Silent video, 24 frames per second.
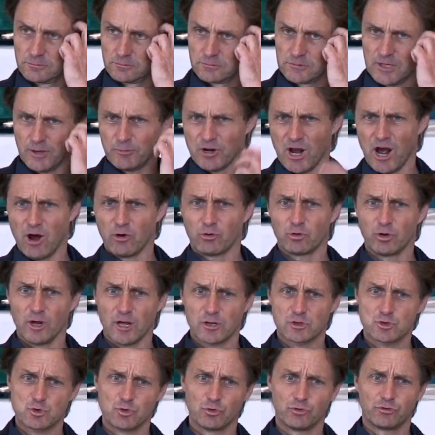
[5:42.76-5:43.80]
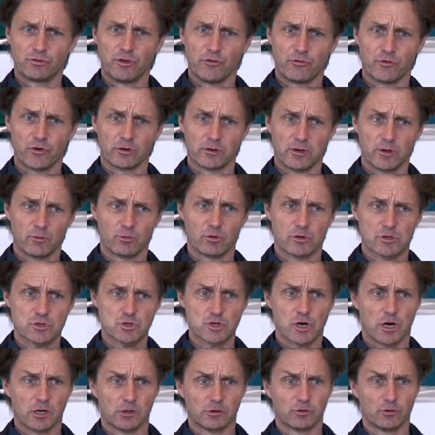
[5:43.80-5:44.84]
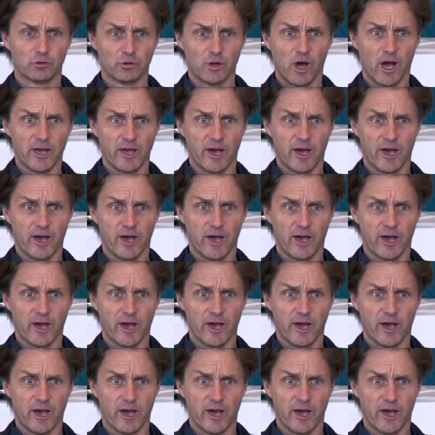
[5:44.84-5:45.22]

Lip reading: But how could I choose differently with the childhood I